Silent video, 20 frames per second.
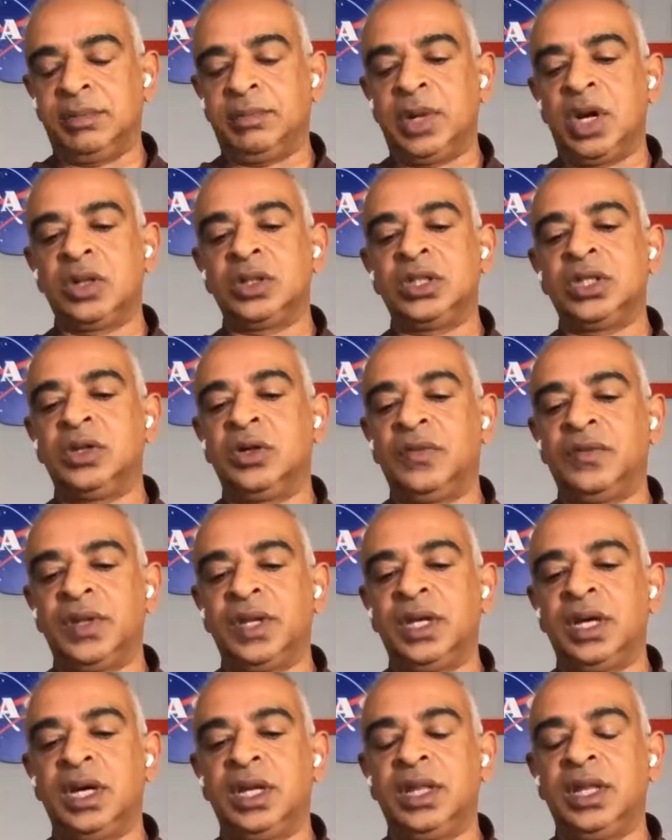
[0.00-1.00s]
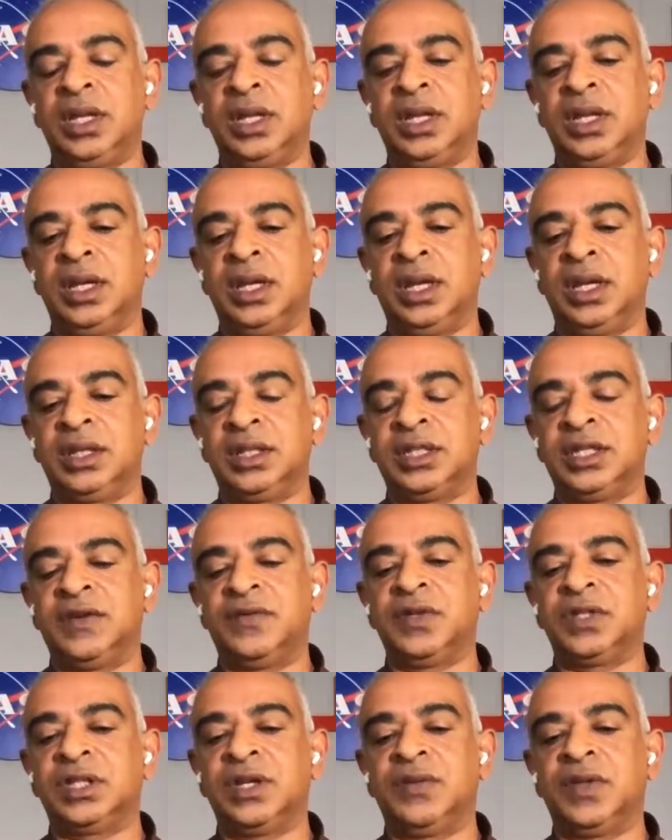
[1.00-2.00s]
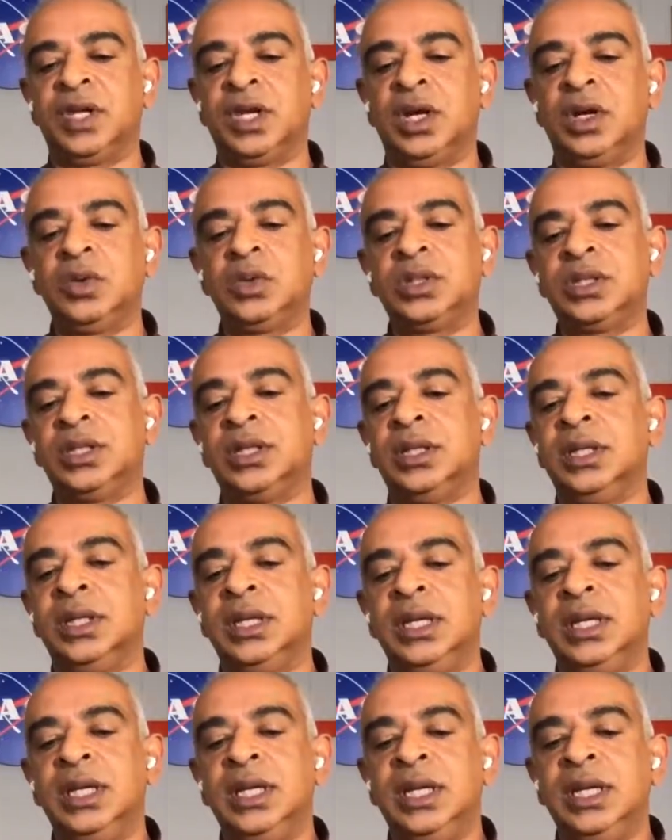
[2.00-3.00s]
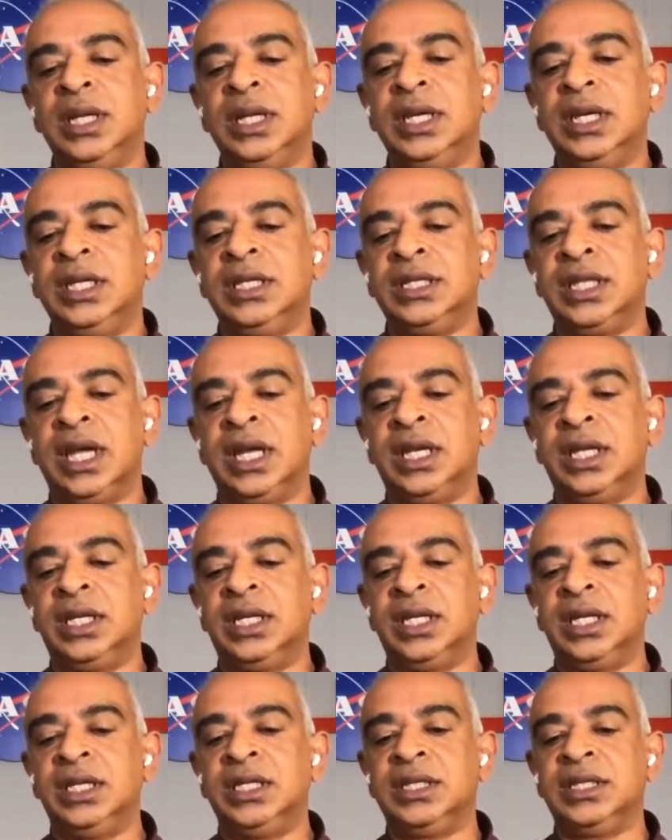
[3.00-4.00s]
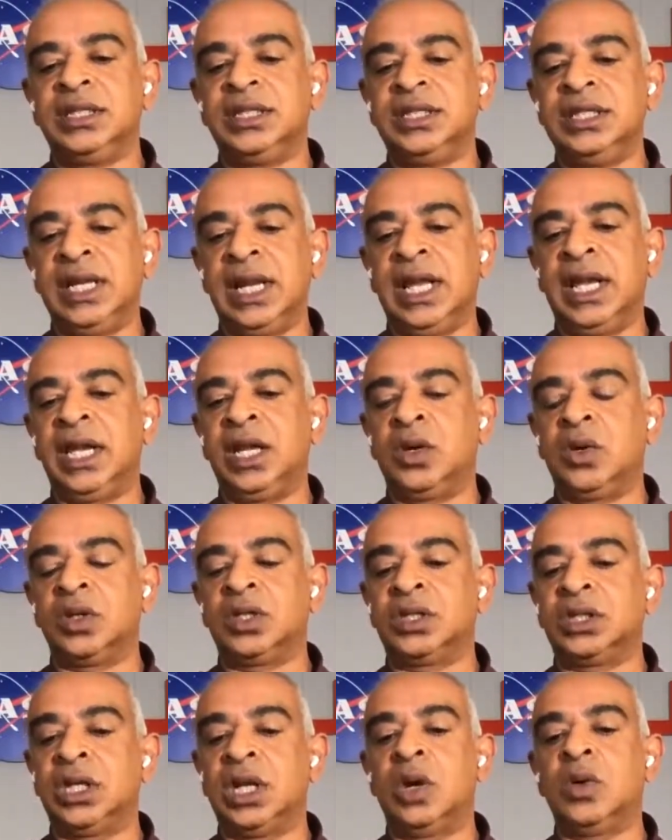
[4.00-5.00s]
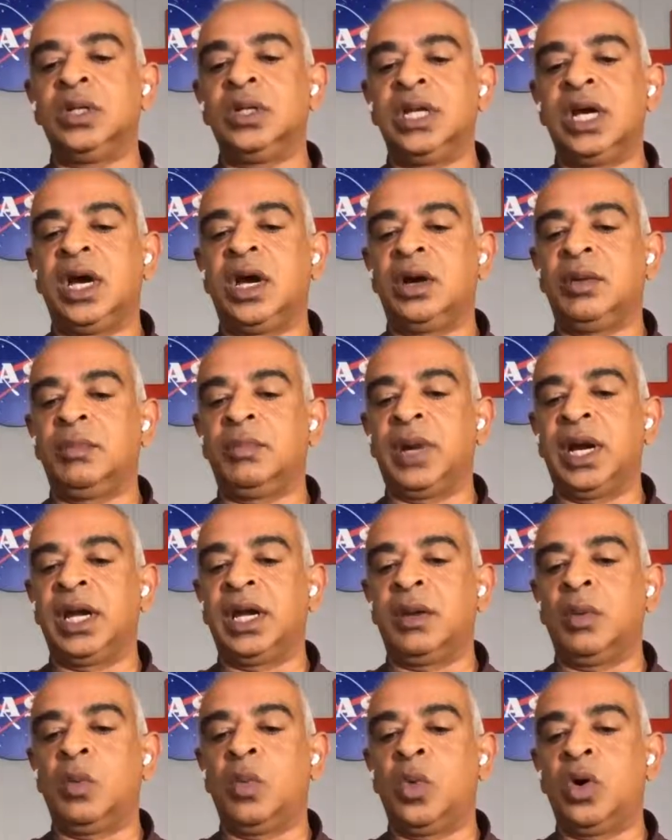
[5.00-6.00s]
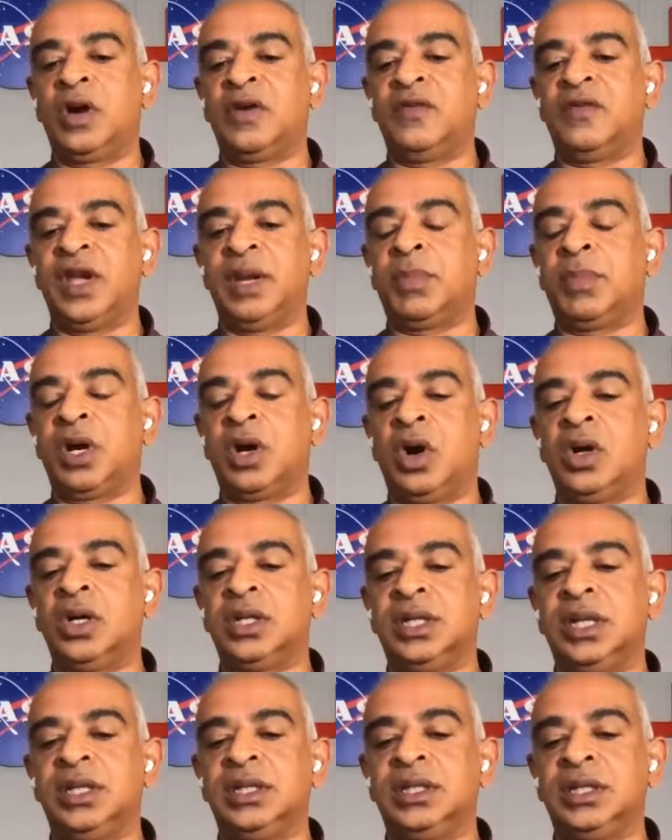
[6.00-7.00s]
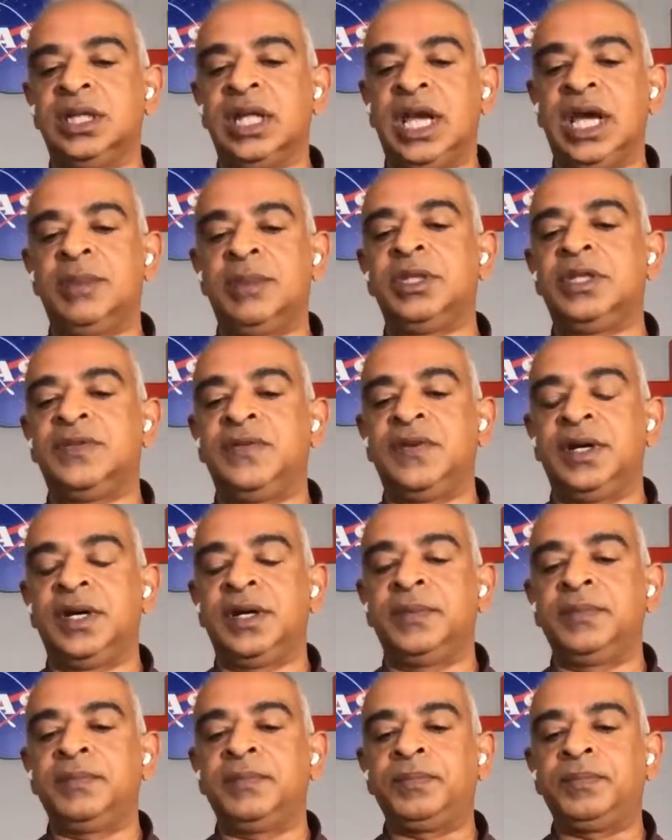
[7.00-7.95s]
bouncing off the surface of the ocean is that it is delayed or slowed down by water vapor content in the atmosphere.